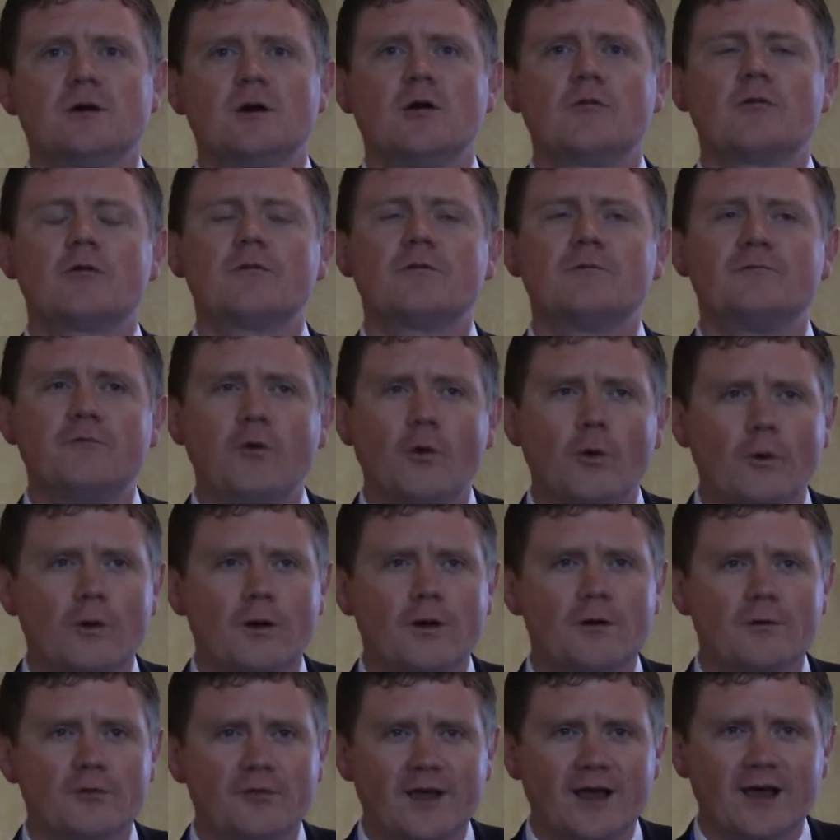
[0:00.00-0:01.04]
Over
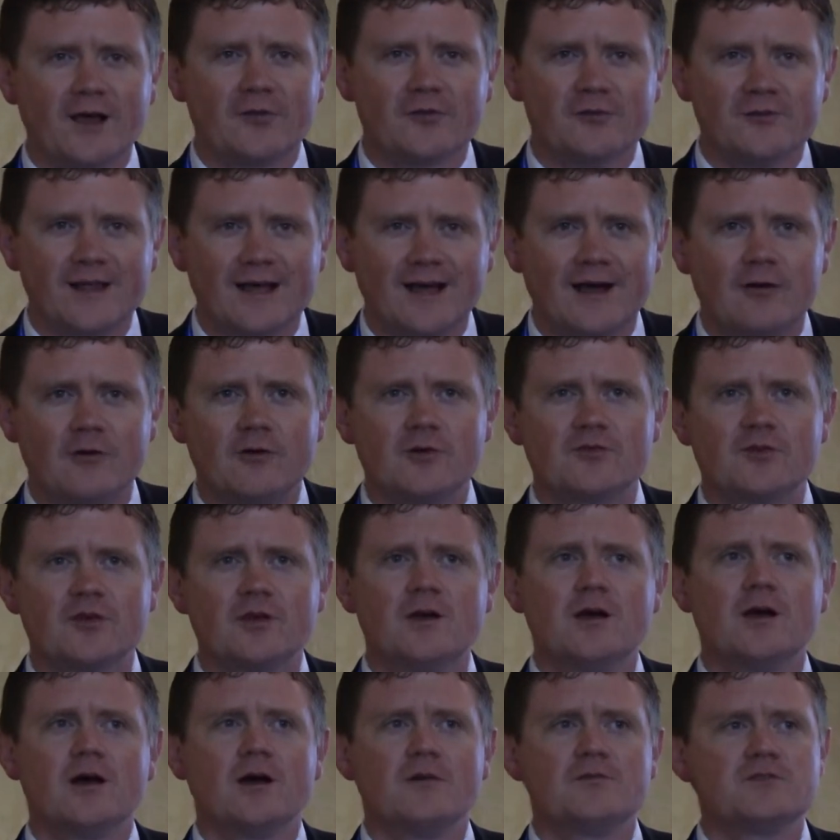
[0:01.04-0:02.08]
$400,000
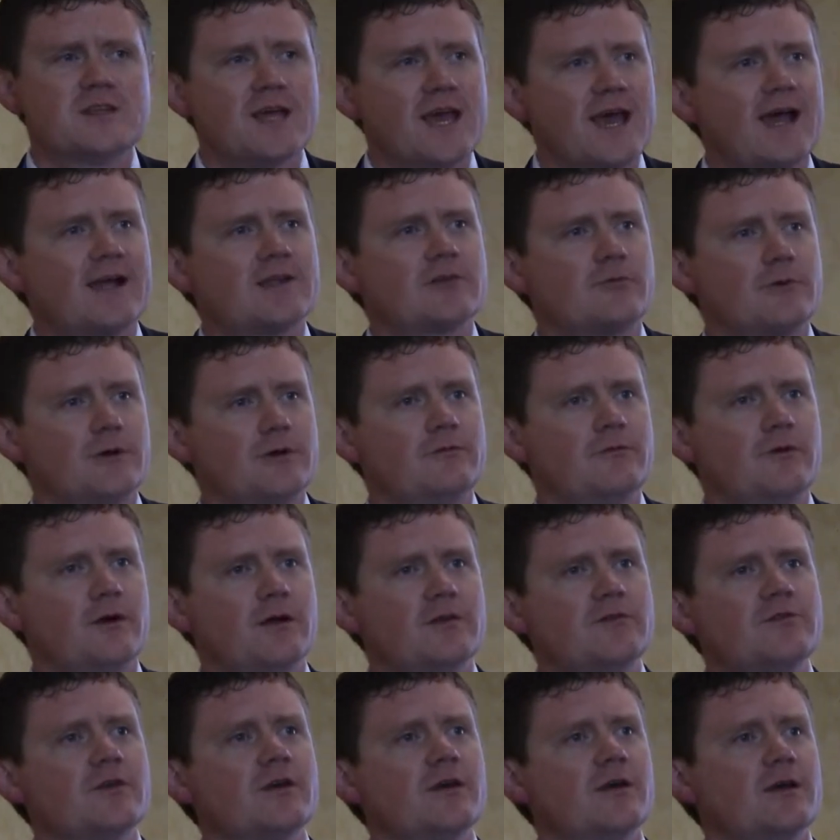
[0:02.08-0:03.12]
of tax
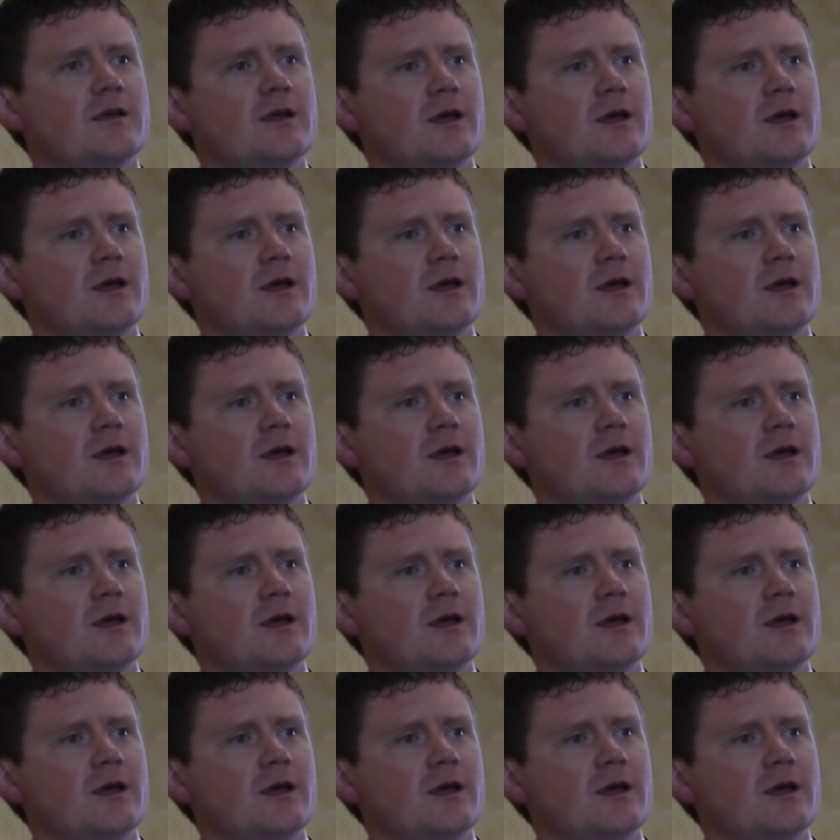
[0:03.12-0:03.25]
refunds